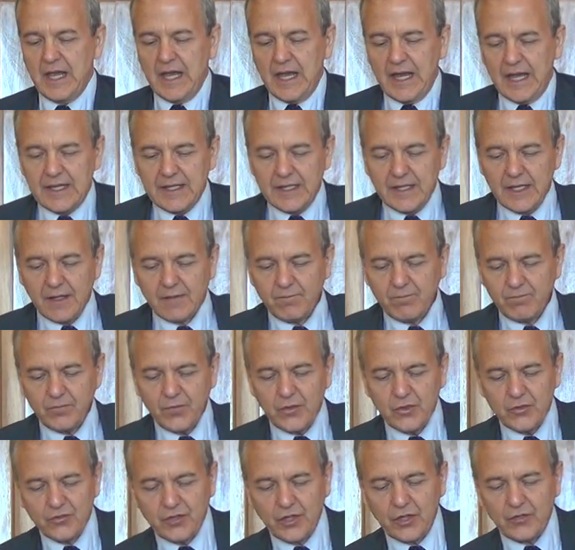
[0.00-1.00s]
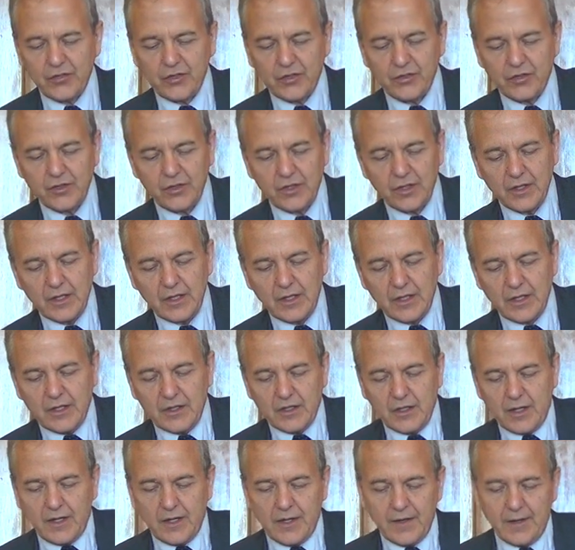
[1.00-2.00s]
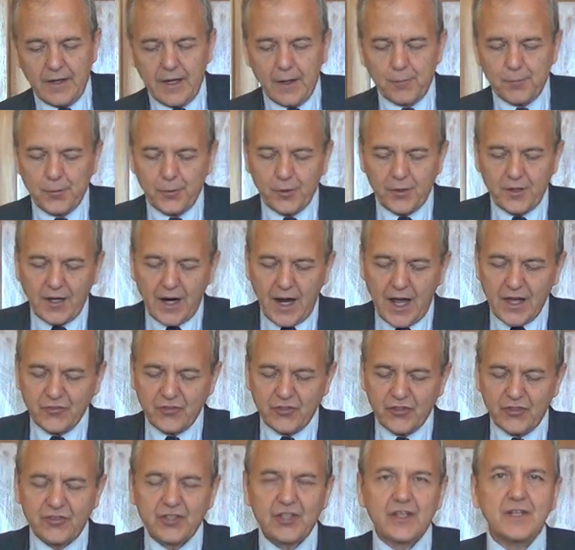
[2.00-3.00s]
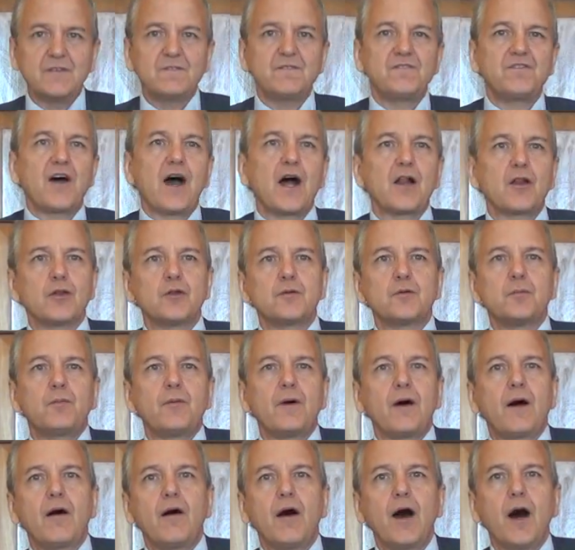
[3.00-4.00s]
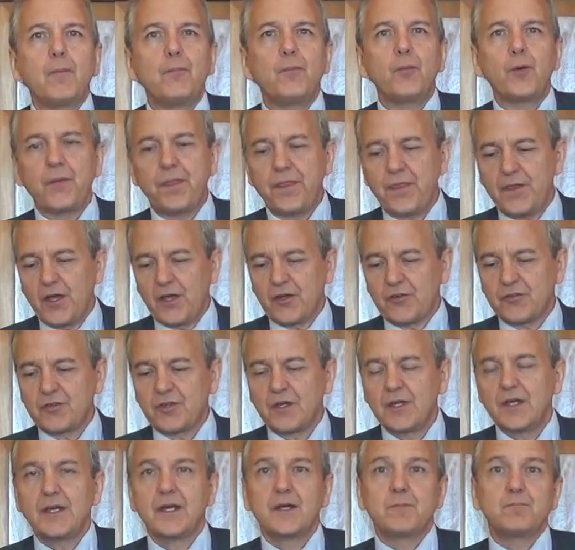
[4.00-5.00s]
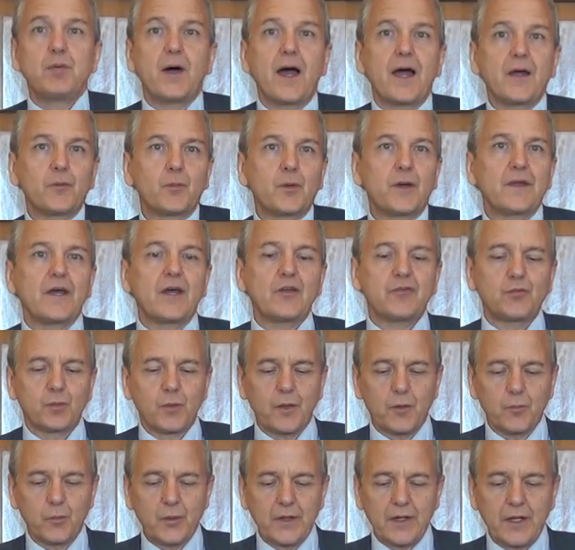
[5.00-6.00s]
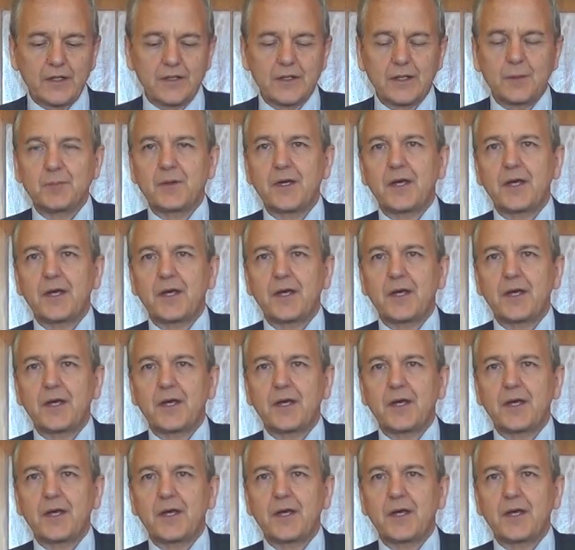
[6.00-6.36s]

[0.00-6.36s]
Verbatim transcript: And then says that uh, Emperor Constantine followed up with this. And by the way, that's where we ended up